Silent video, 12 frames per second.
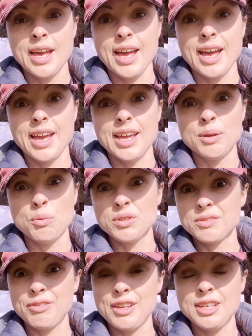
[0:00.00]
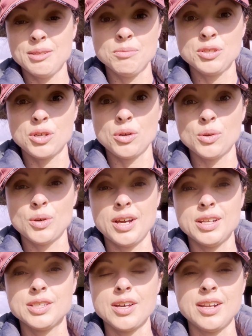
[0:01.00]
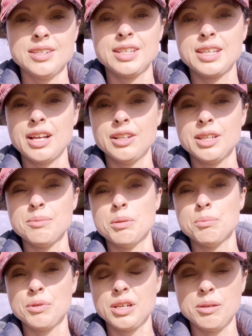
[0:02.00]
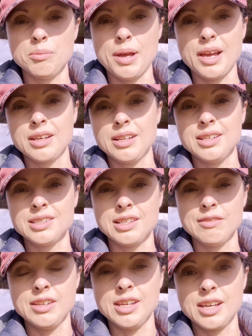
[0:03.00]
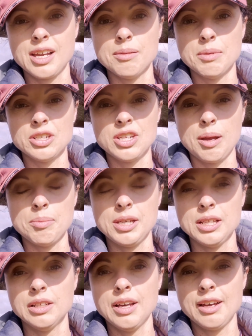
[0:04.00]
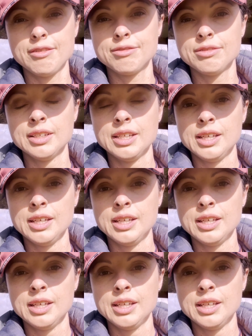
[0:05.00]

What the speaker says: And it wasn't for him, so I decided to geld him and bring him back, and he's living a much happier life.